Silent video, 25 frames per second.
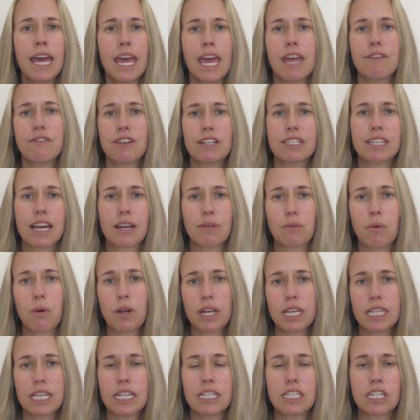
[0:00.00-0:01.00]
Everyone's out
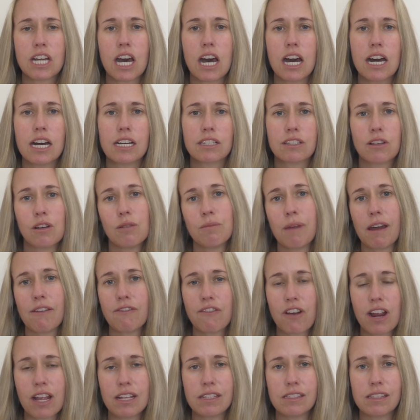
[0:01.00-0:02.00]
walking their dogs. All my
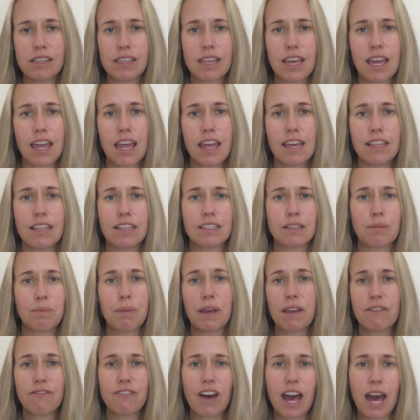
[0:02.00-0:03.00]
friends are there. There's a
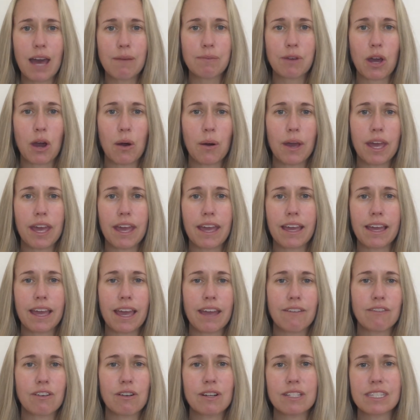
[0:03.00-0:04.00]
big vibe
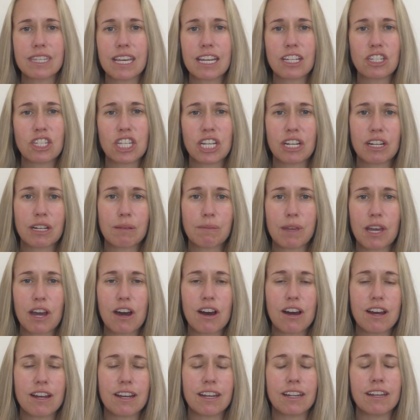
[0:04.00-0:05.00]
going. Everyone's there cheering me
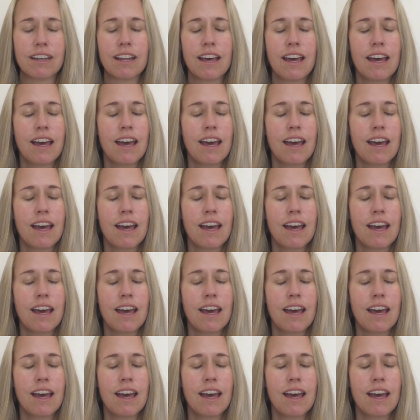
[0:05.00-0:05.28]
on and